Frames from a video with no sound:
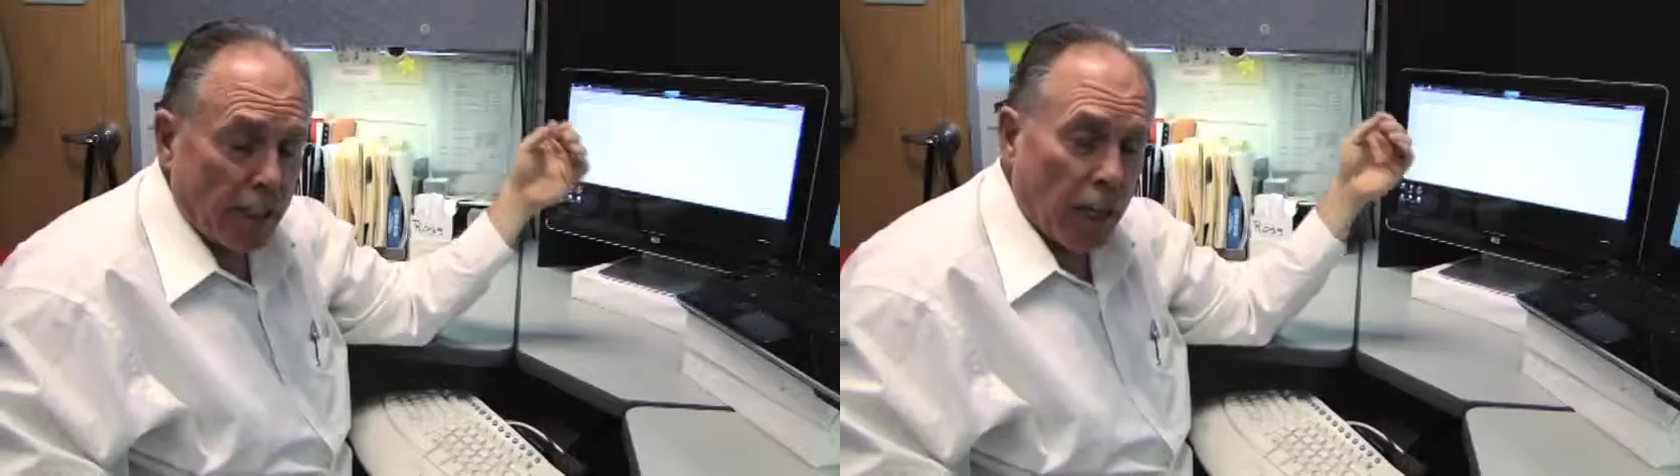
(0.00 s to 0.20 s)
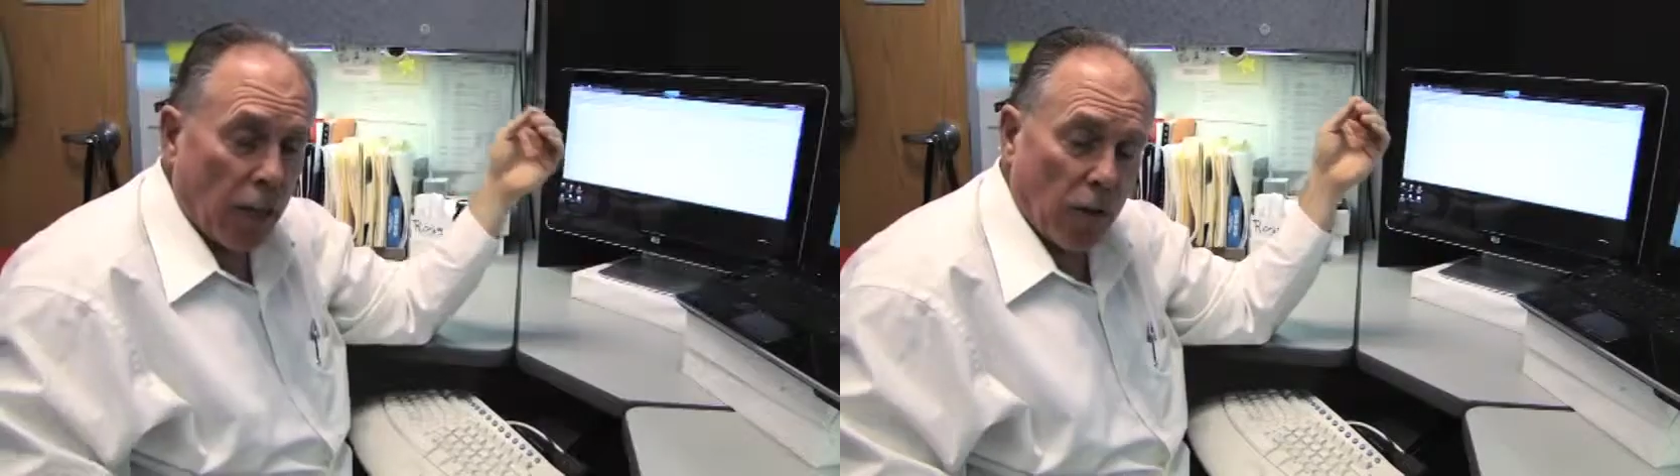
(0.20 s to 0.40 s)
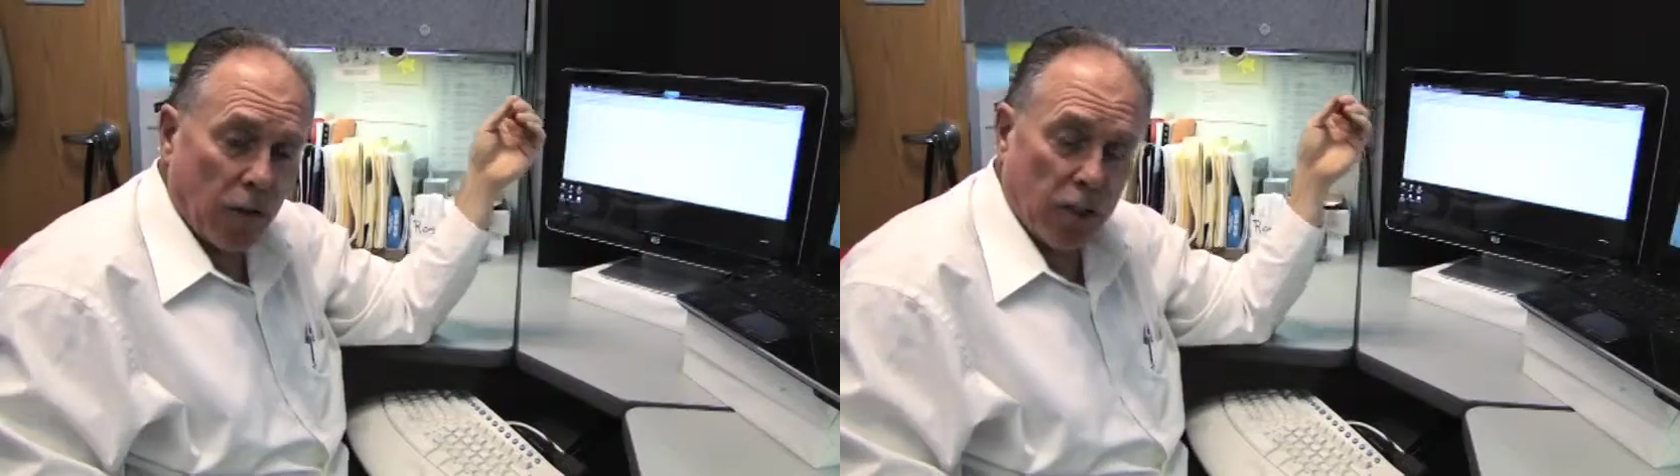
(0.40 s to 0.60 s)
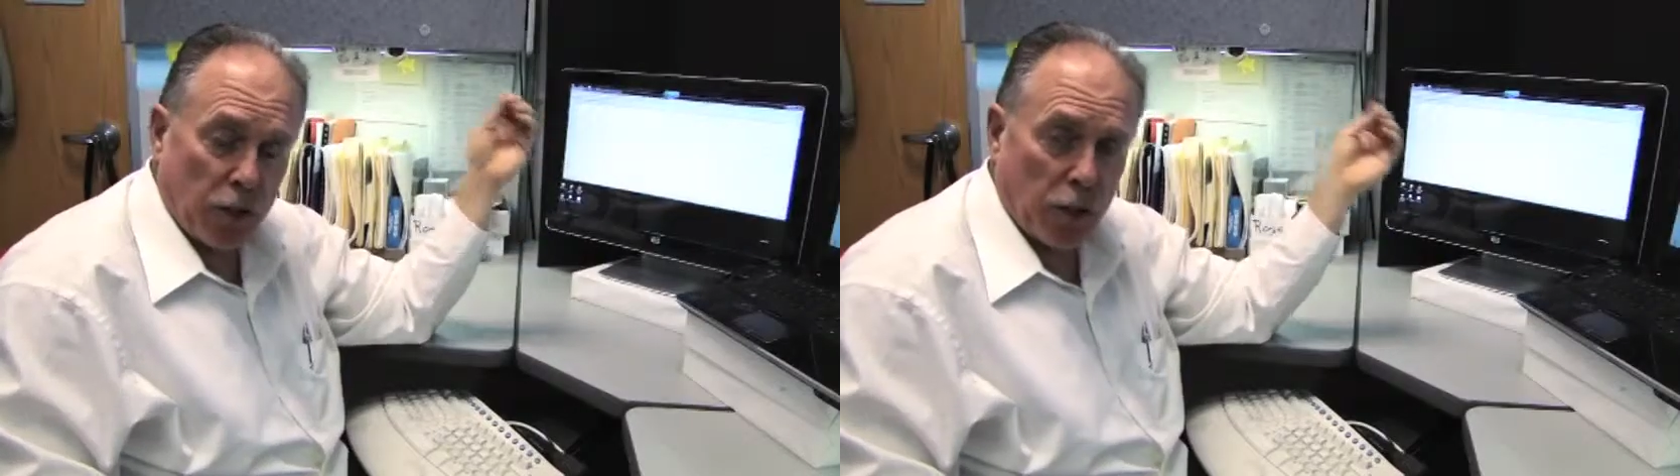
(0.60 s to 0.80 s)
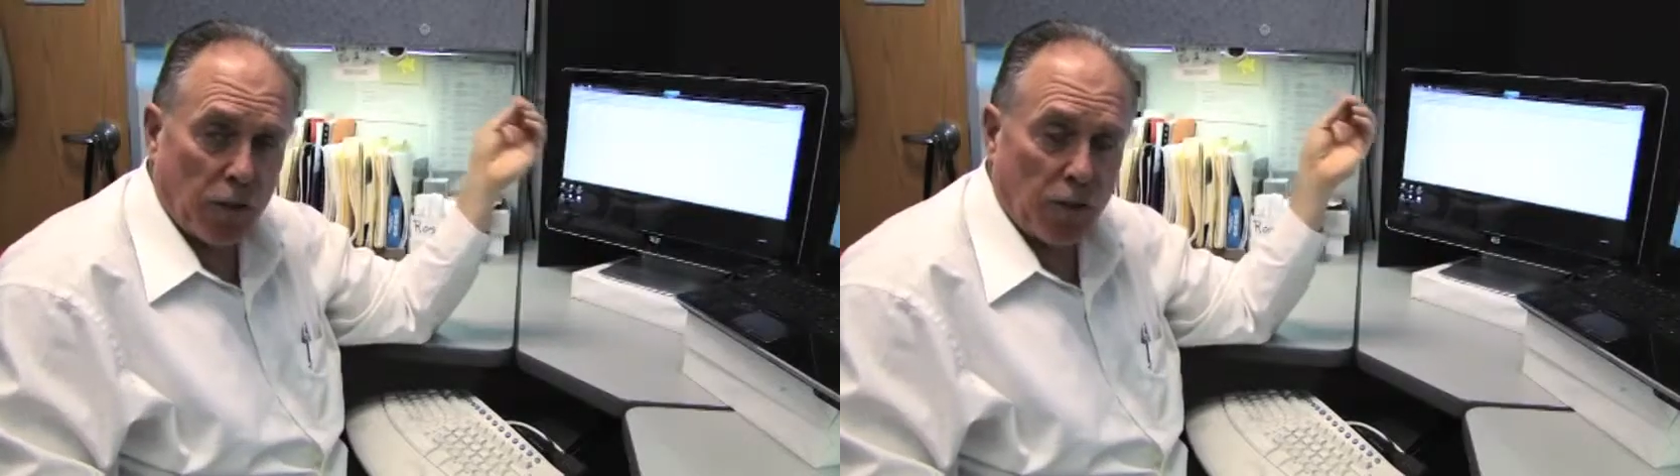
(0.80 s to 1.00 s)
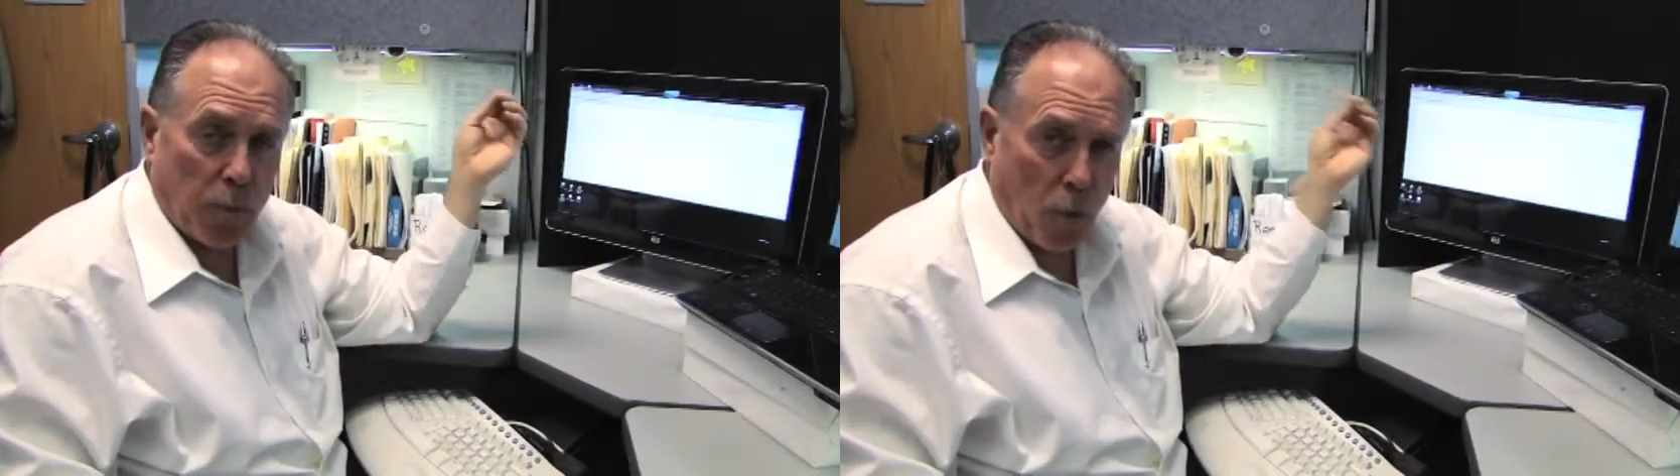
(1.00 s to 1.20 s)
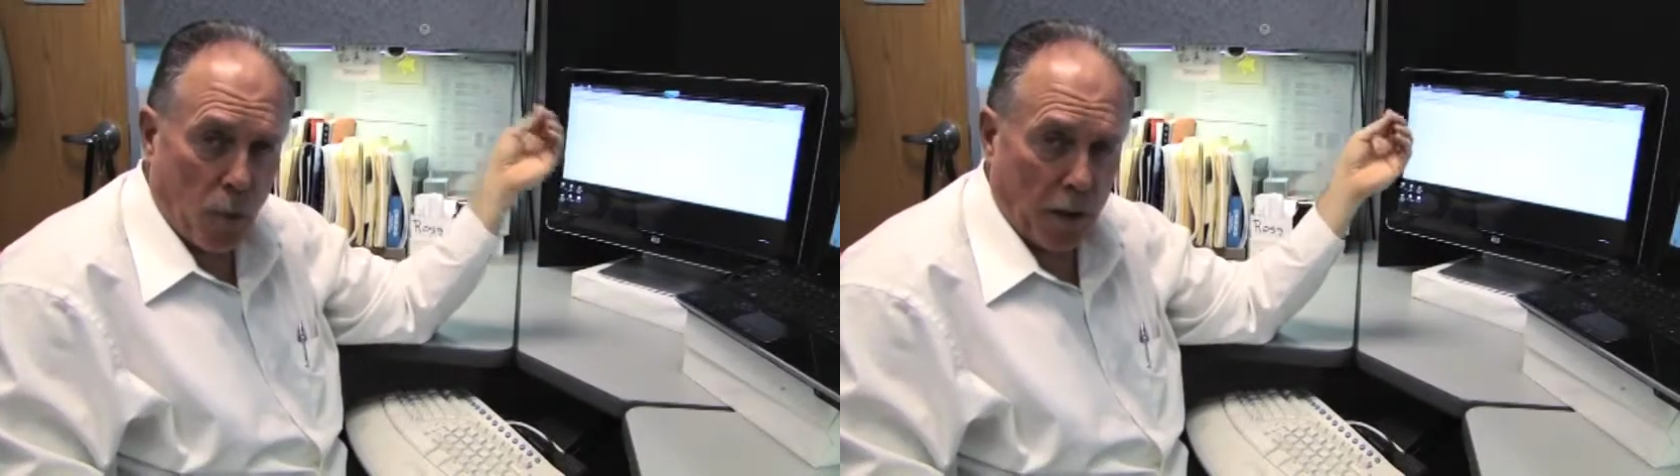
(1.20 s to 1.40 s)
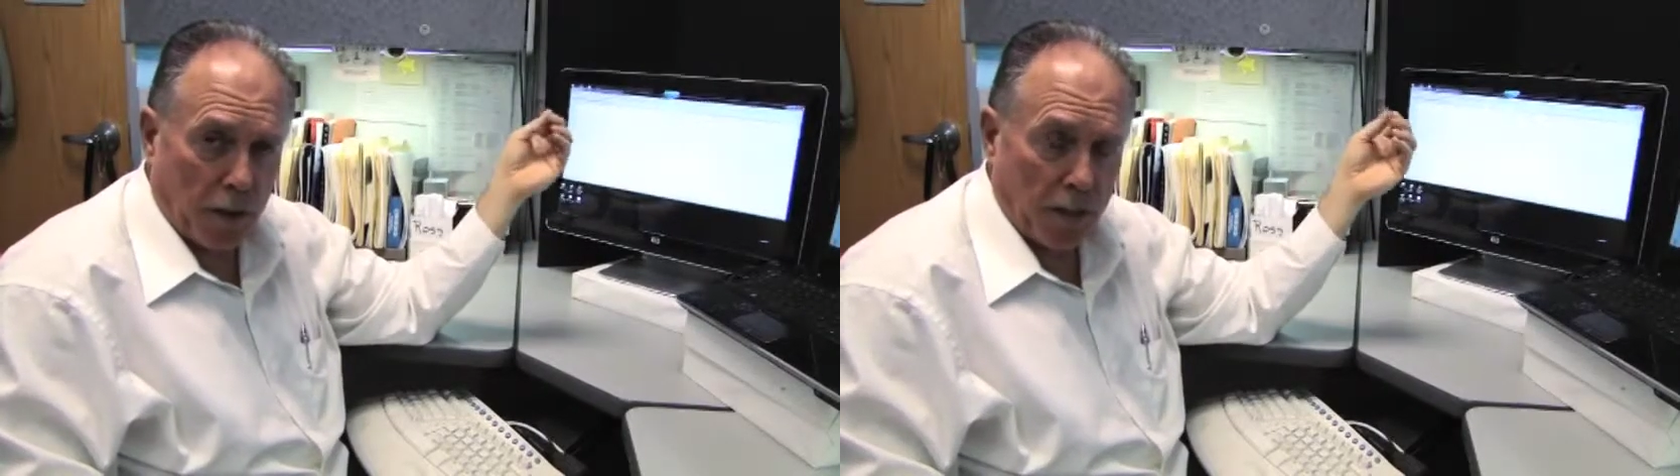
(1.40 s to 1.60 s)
Now this shift point